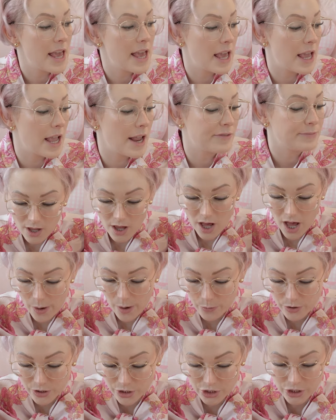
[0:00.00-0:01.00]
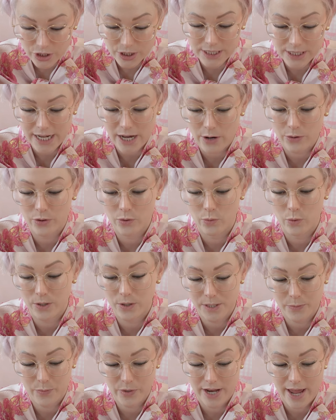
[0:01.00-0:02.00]
And I wanted to tell you
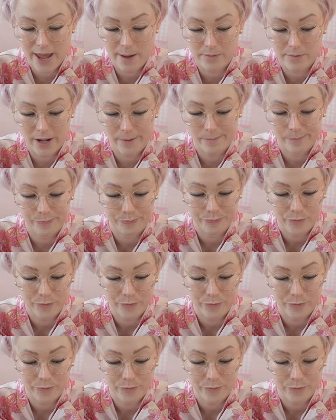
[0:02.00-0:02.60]
what's been happening.